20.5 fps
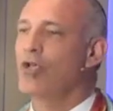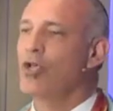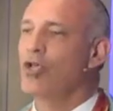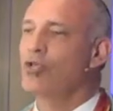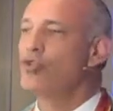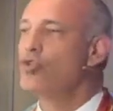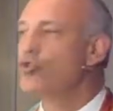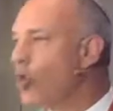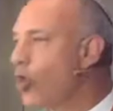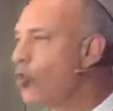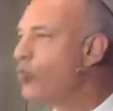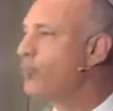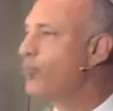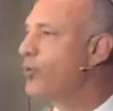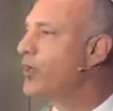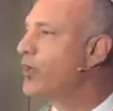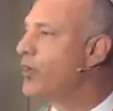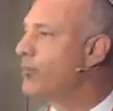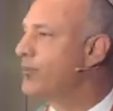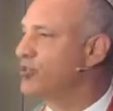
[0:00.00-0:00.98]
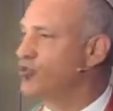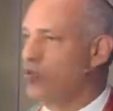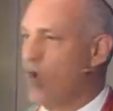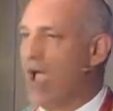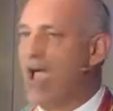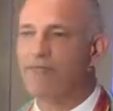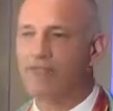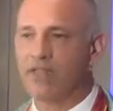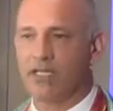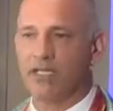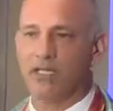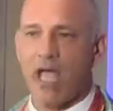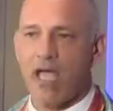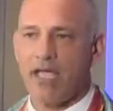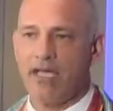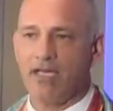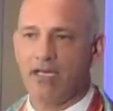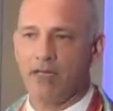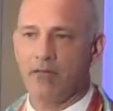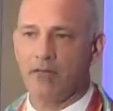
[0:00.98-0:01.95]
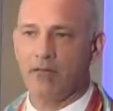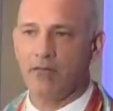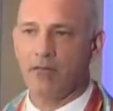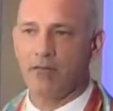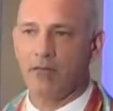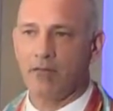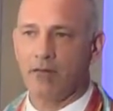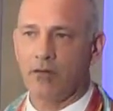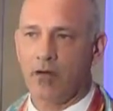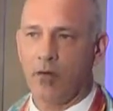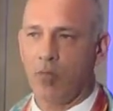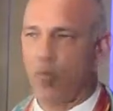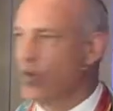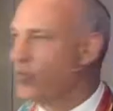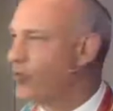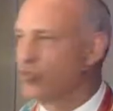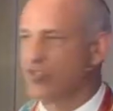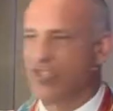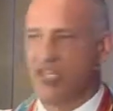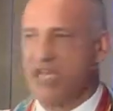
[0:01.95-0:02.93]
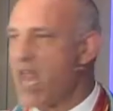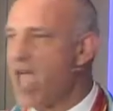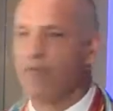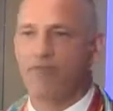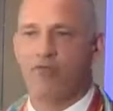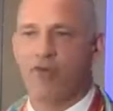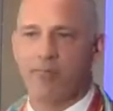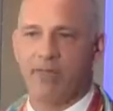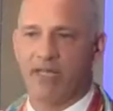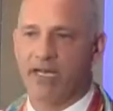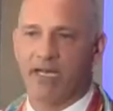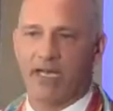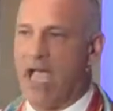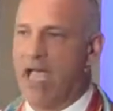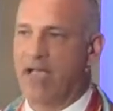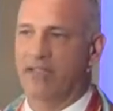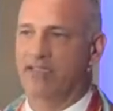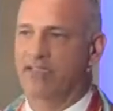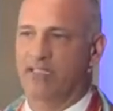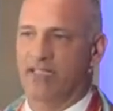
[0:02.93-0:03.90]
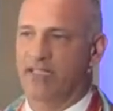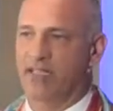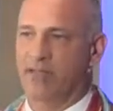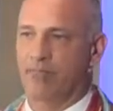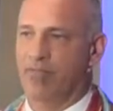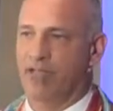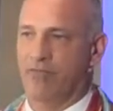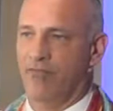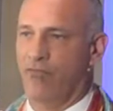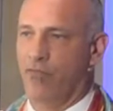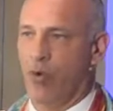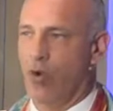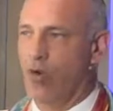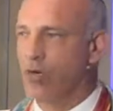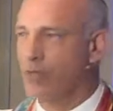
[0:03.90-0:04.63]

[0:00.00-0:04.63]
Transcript: You don't put up a traffic light where there's never been an accident before.